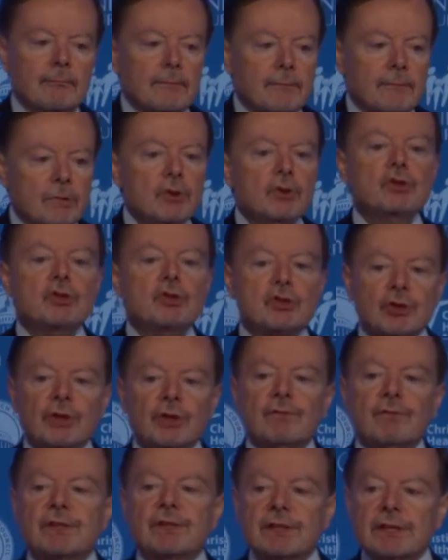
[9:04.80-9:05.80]
You
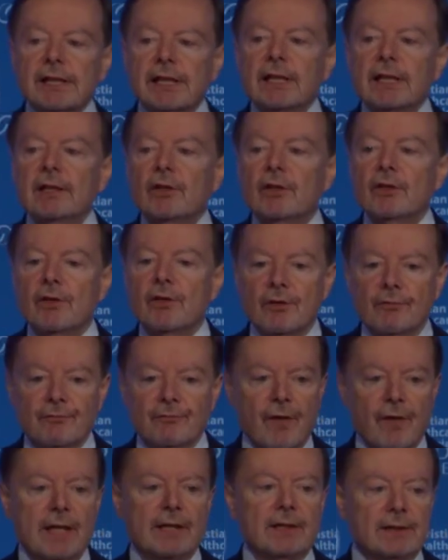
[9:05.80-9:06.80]
should have seen the
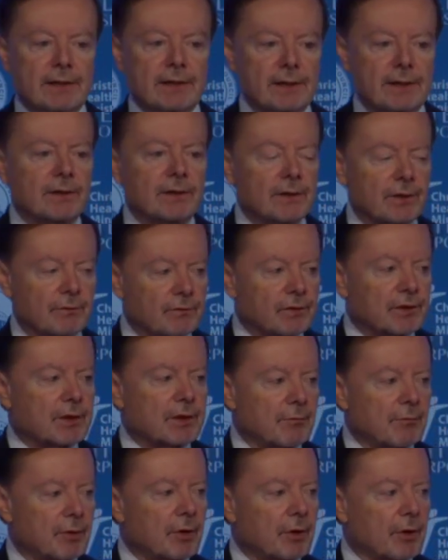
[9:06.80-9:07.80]
faces of
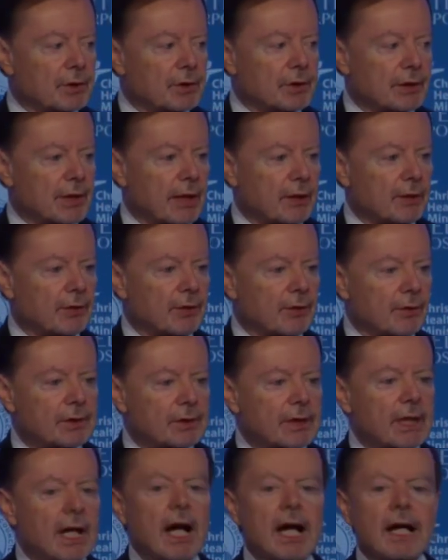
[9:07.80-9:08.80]
some of those senators,
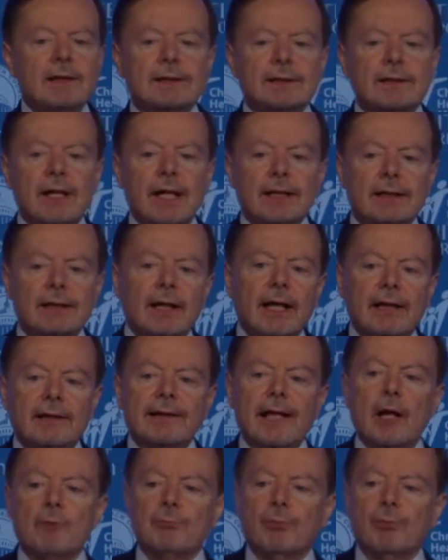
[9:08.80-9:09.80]
guys like, at
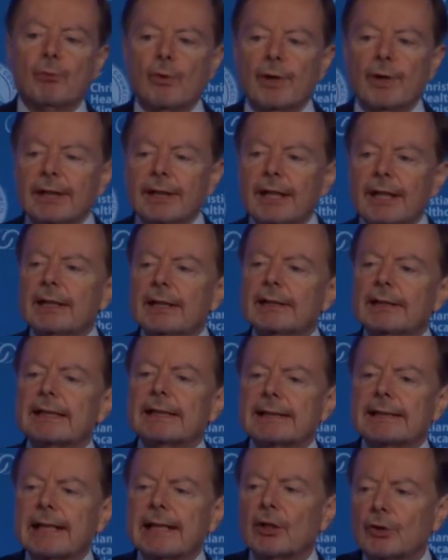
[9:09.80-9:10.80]
that point,
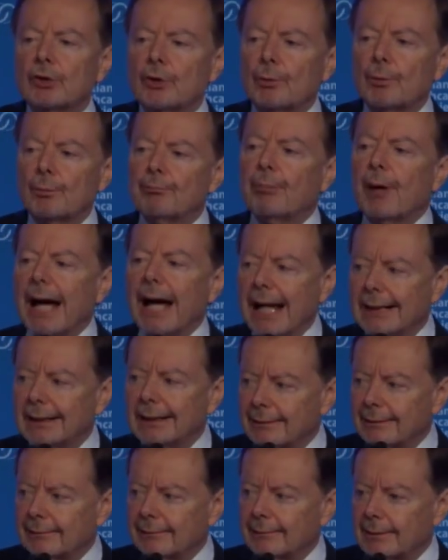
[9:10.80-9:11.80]
Senator
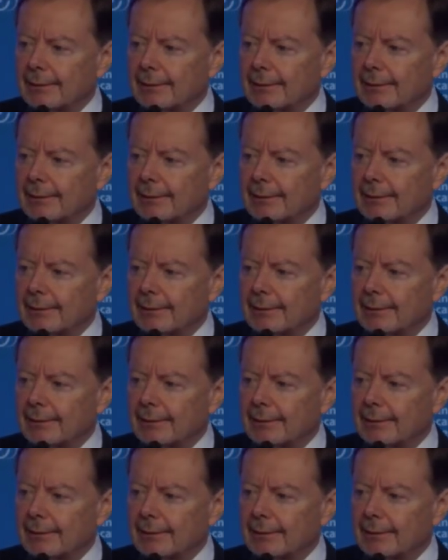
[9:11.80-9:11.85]
Biden.